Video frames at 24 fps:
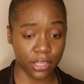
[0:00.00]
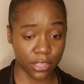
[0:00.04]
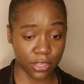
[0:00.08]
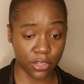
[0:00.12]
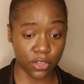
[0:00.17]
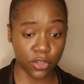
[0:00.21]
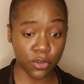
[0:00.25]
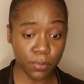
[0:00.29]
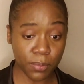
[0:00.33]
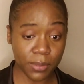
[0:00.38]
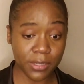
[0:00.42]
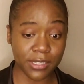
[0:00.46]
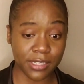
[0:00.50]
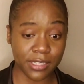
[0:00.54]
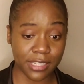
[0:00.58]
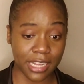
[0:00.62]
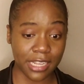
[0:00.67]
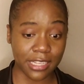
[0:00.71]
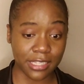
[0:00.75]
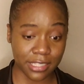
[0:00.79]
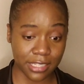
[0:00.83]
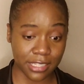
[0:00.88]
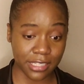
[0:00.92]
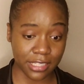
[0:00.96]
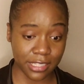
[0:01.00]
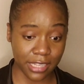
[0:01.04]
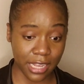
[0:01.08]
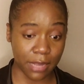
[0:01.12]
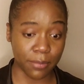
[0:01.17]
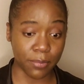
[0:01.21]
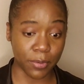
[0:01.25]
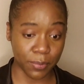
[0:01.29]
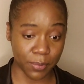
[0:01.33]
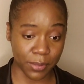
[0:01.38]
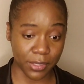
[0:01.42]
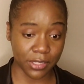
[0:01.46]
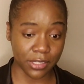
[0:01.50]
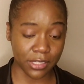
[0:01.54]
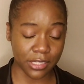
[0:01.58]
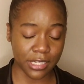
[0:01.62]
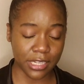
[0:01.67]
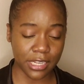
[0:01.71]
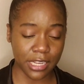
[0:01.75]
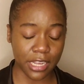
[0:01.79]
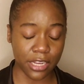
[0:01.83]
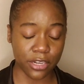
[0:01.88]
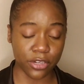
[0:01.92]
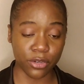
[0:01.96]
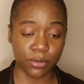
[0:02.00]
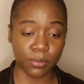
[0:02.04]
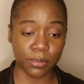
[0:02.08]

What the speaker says: you possess this capability and or